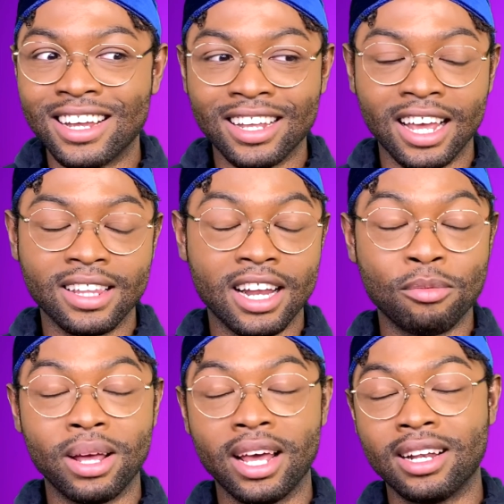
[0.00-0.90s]
Get that out of
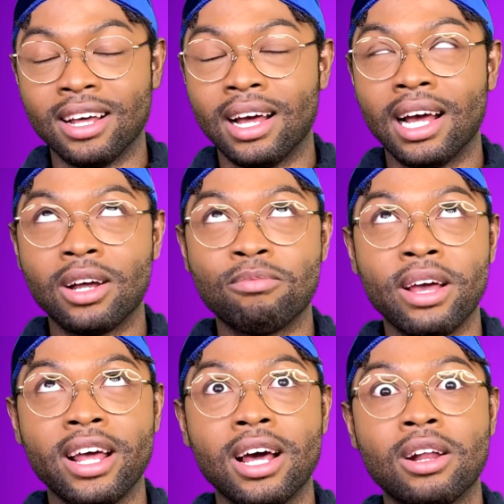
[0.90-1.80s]
my head. Out of my
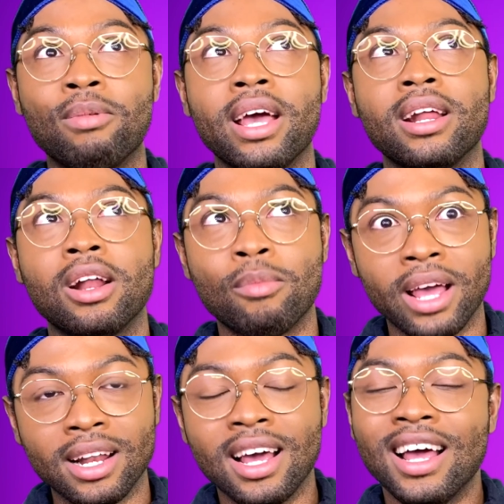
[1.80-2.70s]
head, out of my head, out of my
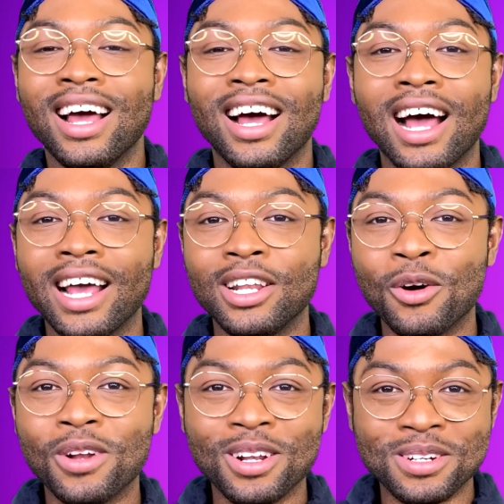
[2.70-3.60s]
head. I
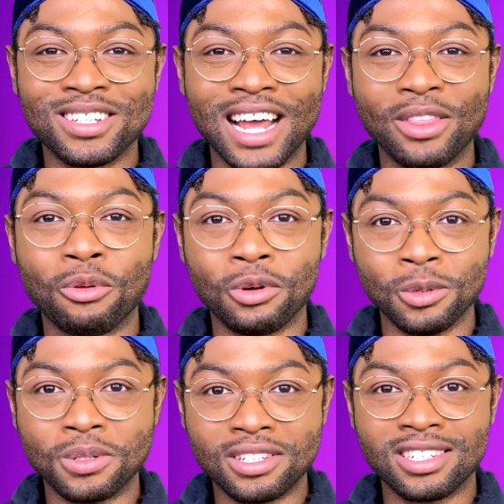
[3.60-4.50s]
don't understand the
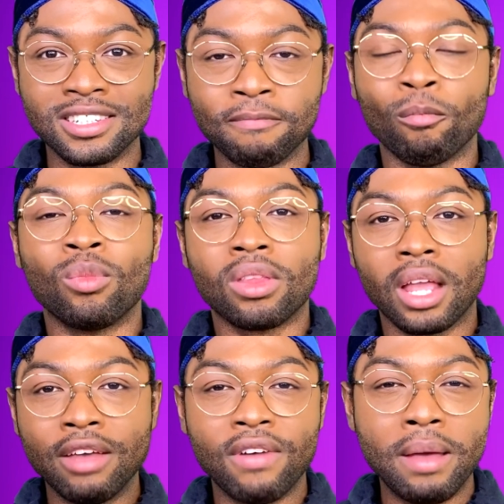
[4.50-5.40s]
roots.
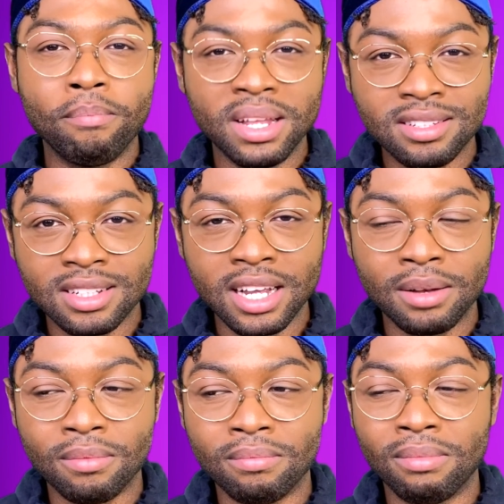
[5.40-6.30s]
If I missed
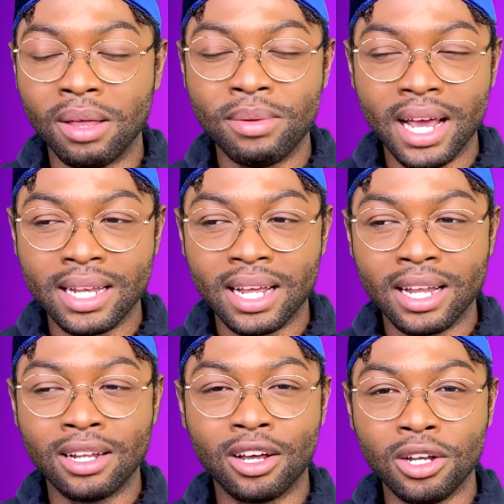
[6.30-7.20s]
it, maybe I
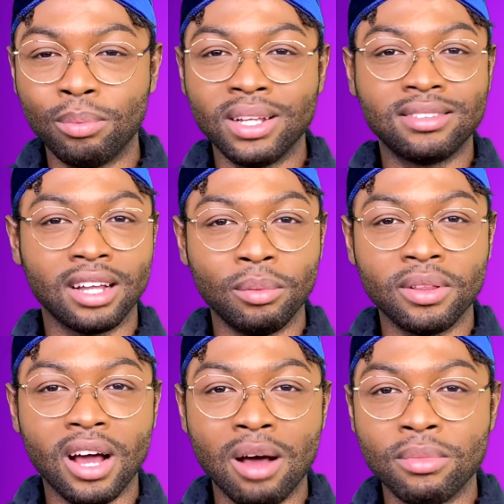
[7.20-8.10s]
did. Could you please tell me in
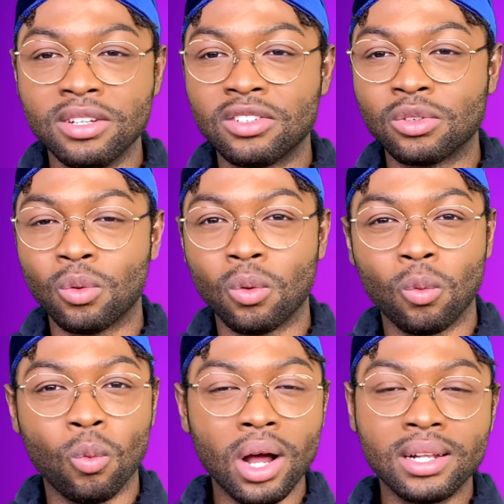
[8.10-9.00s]
the comments,
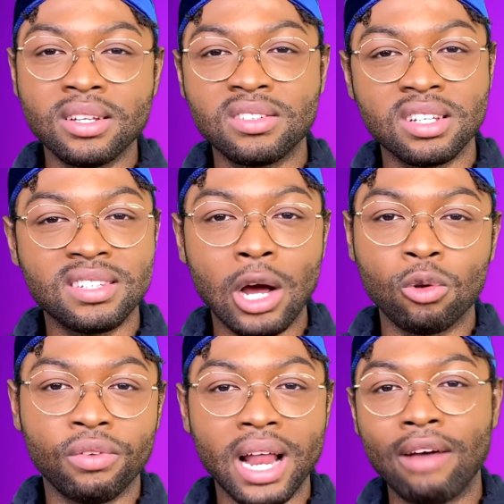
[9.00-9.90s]
what does this
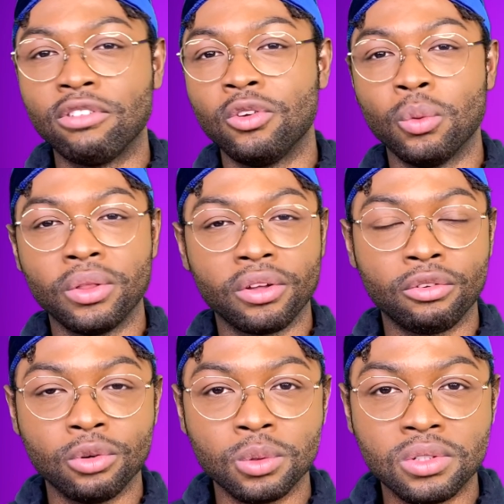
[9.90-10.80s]
outfit have to do with her
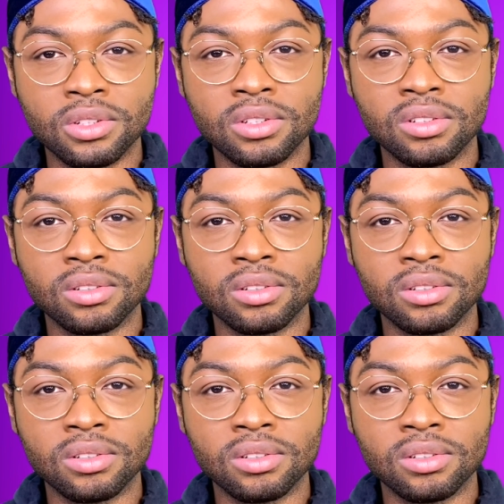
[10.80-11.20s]
roots?